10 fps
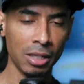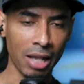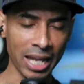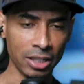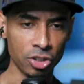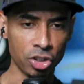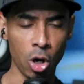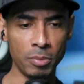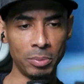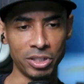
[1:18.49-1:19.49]
like
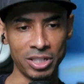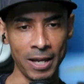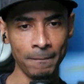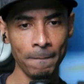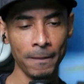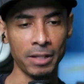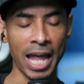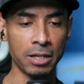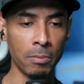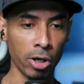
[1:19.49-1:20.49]
Jacoby Brissett,
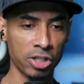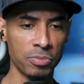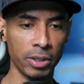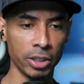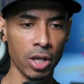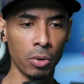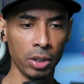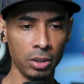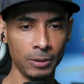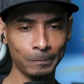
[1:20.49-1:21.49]
like a Marcus Mariota.